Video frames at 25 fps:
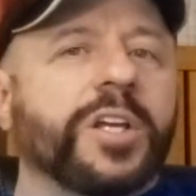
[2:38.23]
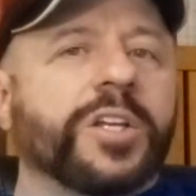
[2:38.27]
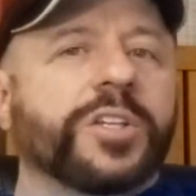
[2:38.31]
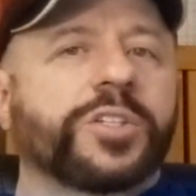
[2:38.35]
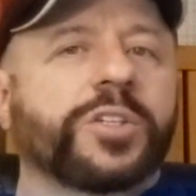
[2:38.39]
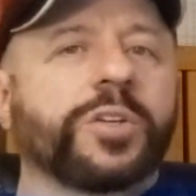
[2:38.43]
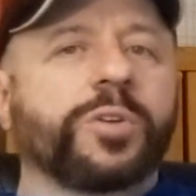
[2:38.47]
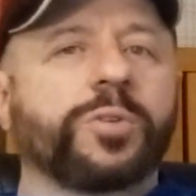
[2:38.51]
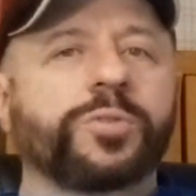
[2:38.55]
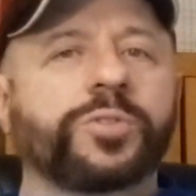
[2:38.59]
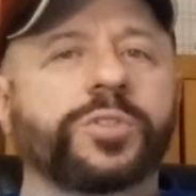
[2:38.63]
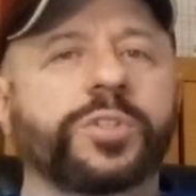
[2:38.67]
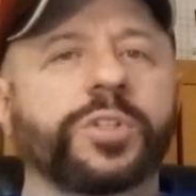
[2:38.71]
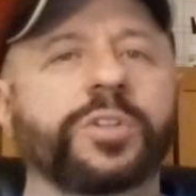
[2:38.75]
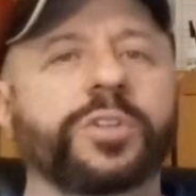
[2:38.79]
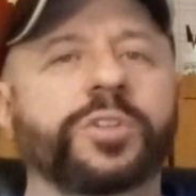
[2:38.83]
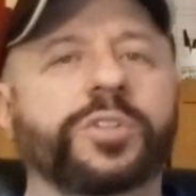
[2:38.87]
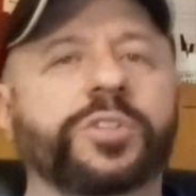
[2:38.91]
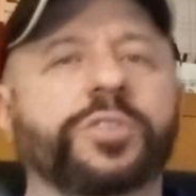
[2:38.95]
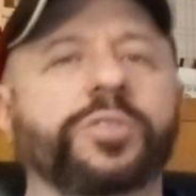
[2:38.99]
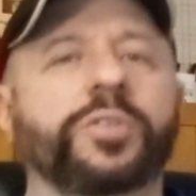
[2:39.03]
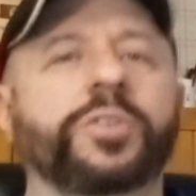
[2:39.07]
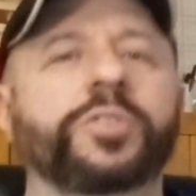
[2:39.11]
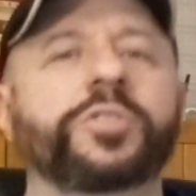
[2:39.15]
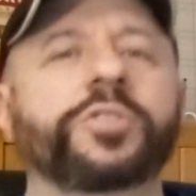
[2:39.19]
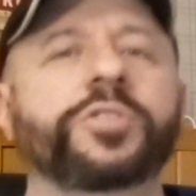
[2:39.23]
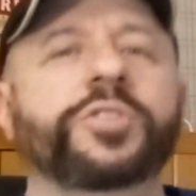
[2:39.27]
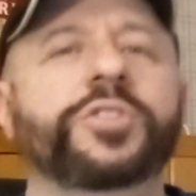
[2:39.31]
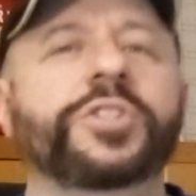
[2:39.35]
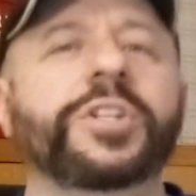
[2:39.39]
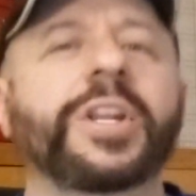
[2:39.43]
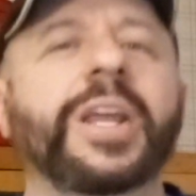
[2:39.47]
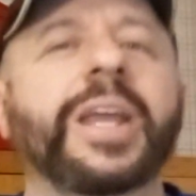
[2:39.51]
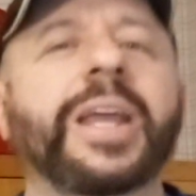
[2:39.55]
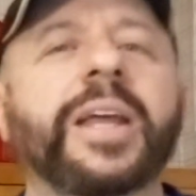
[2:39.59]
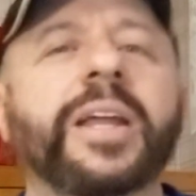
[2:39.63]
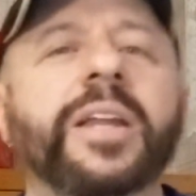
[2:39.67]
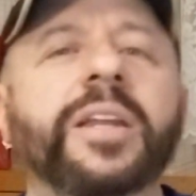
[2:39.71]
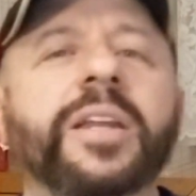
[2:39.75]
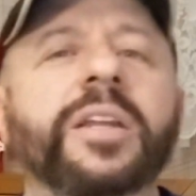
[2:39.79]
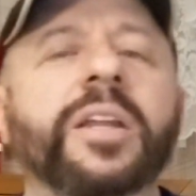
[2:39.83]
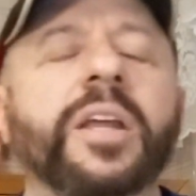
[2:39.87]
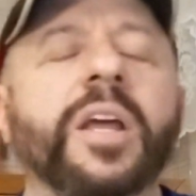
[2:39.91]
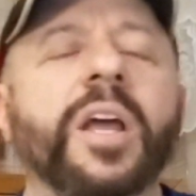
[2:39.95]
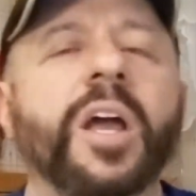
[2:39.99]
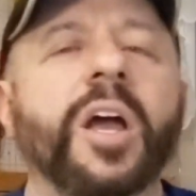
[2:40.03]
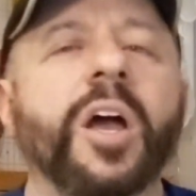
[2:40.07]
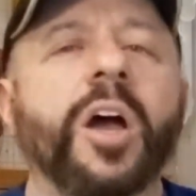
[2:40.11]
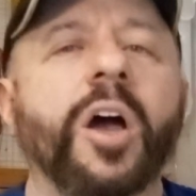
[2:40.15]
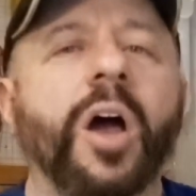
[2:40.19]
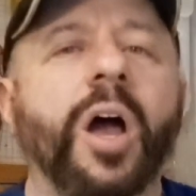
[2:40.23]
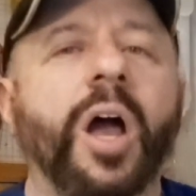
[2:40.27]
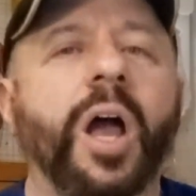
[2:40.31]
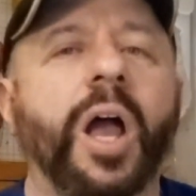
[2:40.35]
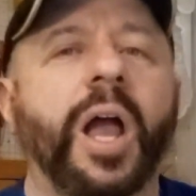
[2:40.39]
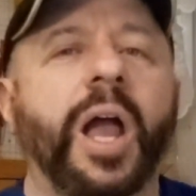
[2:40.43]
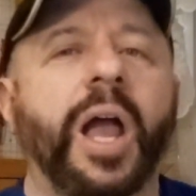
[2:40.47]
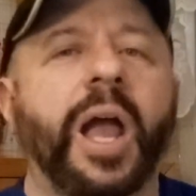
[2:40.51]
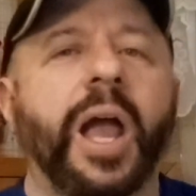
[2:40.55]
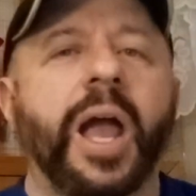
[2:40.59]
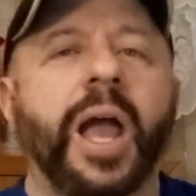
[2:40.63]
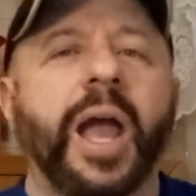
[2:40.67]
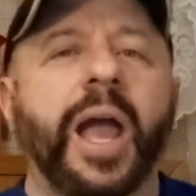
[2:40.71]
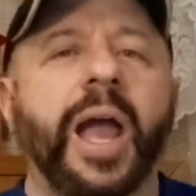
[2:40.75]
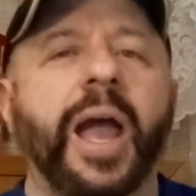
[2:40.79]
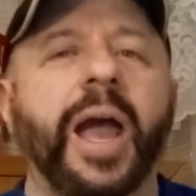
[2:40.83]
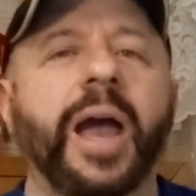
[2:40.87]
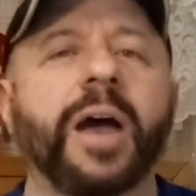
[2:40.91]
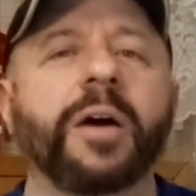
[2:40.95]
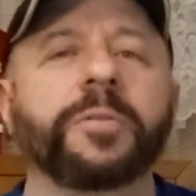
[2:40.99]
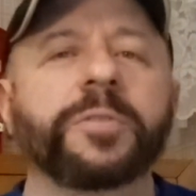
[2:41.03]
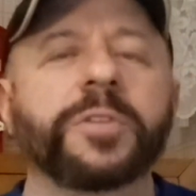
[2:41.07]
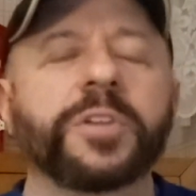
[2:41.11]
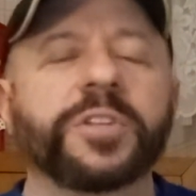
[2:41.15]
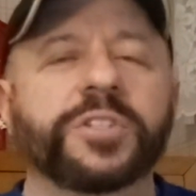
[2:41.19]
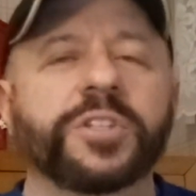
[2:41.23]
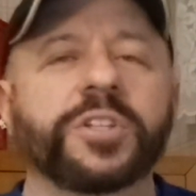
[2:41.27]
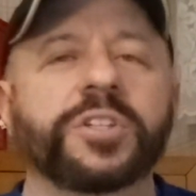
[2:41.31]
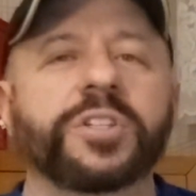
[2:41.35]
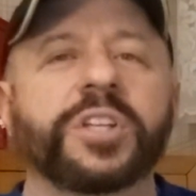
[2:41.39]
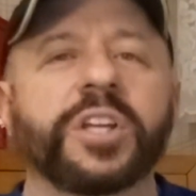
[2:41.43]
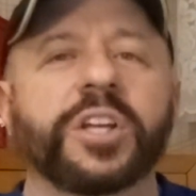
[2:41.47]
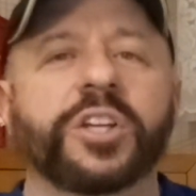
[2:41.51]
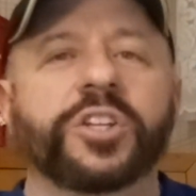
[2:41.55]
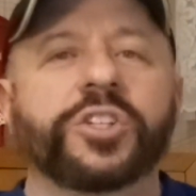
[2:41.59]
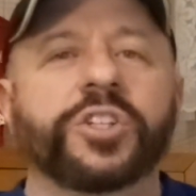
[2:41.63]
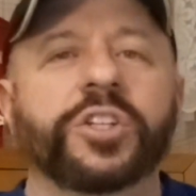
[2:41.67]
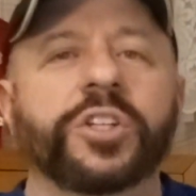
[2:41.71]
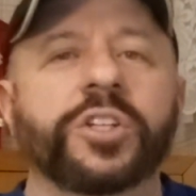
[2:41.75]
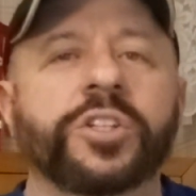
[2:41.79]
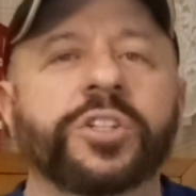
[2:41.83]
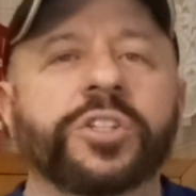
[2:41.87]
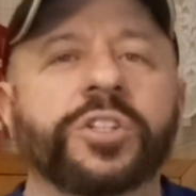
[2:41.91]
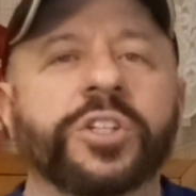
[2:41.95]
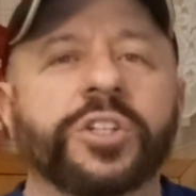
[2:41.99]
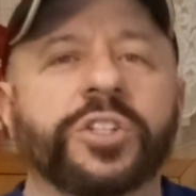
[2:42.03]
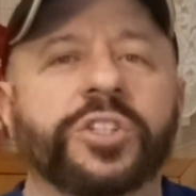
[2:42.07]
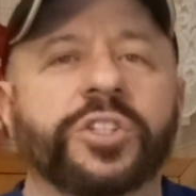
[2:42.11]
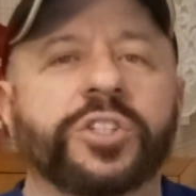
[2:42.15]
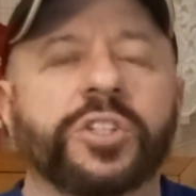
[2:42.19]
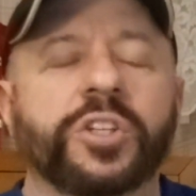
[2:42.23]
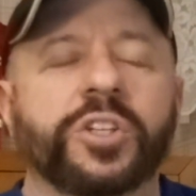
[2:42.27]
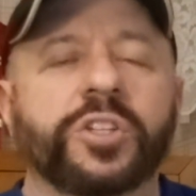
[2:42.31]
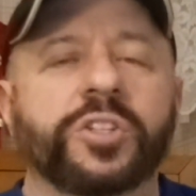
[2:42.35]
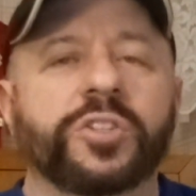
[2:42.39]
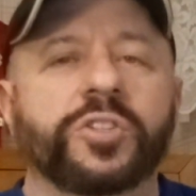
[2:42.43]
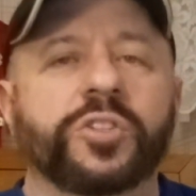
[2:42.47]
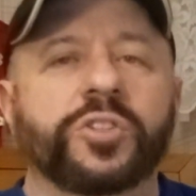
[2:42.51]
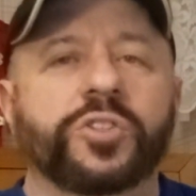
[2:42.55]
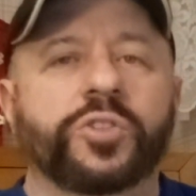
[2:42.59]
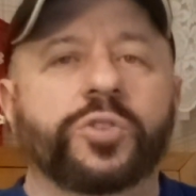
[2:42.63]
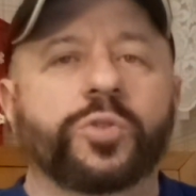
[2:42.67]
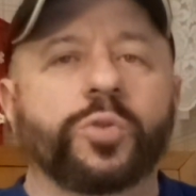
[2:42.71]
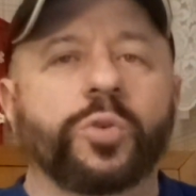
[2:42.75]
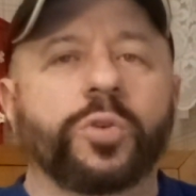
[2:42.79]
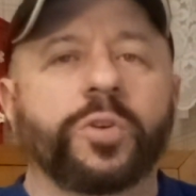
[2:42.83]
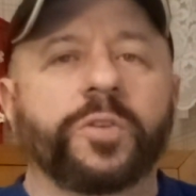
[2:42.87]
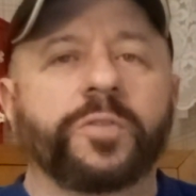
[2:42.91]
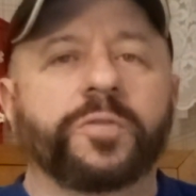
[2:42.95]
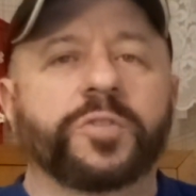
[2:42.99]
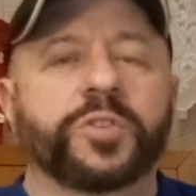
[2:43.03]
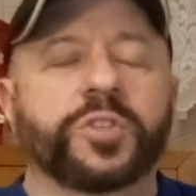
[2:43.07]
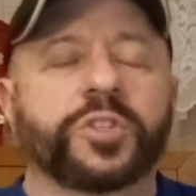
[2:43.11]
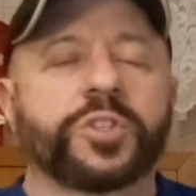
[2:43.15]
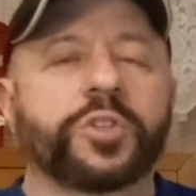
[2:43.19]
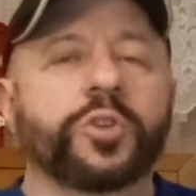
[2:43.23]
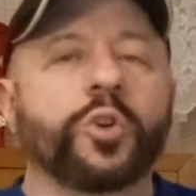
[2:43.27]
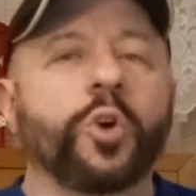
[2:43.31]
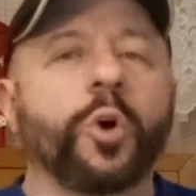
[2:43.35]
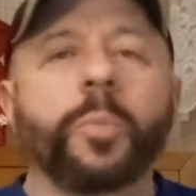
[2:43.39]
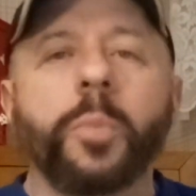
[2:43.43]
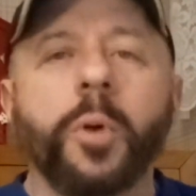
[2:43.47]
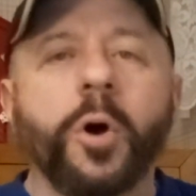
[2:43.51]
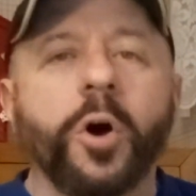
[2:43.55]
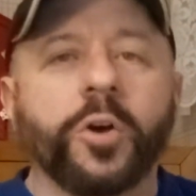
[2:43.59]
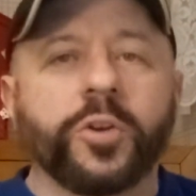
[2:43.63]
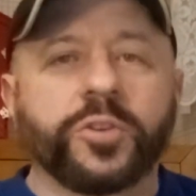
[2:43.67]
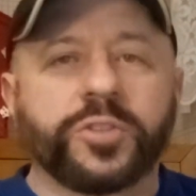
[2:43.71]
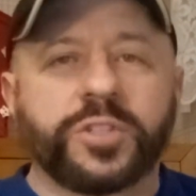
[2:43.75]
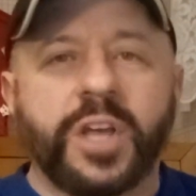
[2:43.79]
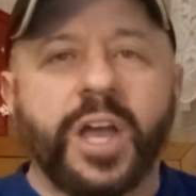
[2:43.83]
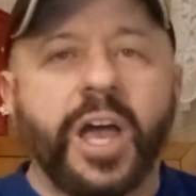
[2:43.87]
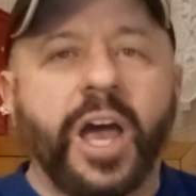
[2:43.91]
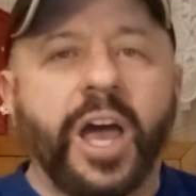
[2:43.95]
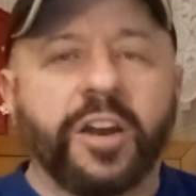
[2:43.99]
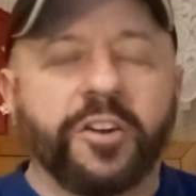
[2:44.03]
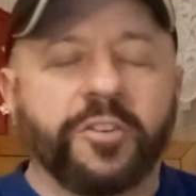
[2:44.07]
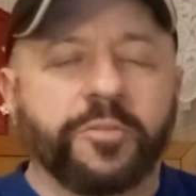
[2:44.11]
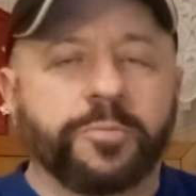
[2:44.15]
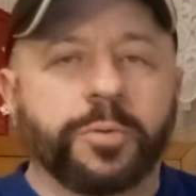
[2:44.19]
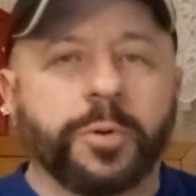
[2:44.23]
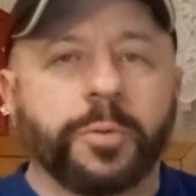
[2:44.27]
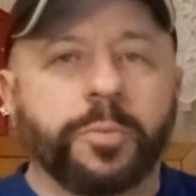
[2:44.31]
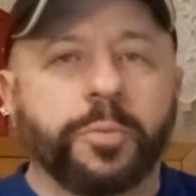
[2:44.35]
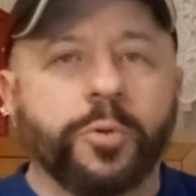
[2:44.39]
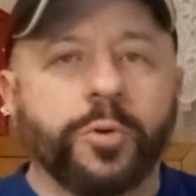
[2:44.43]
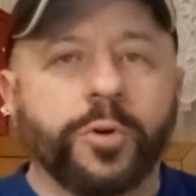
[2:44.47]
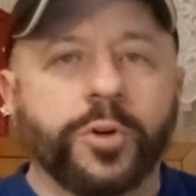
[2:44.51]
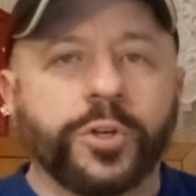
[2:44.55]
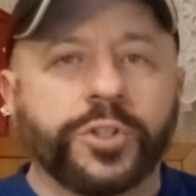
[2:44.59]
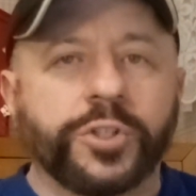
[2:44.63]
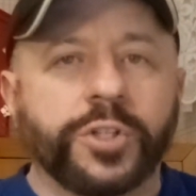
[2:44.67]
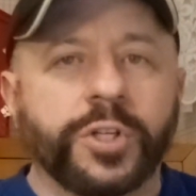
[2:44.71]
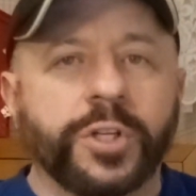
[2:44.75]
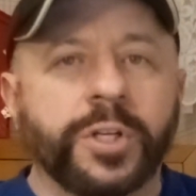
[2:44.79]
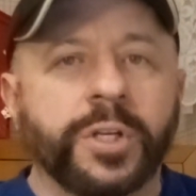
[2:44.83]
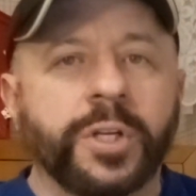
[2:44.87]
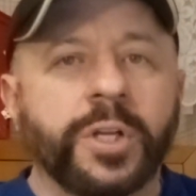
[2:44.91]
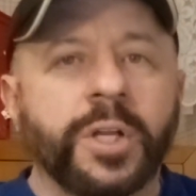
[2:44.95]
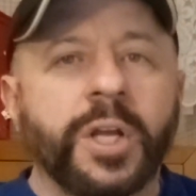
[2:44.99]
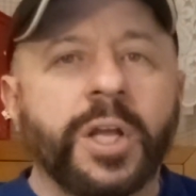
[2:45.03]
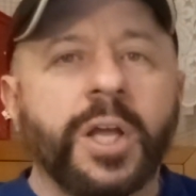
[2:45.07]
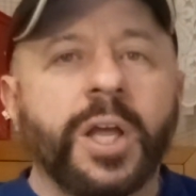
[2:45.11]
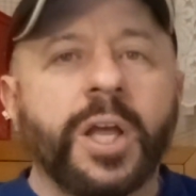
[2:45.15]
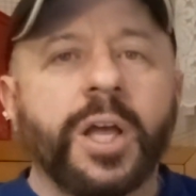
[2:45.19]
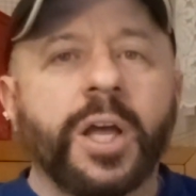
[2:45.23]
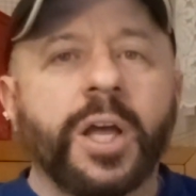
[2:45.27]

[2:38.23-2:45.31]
So, to, to understand how this addiction just sort of snowballs out of proportion,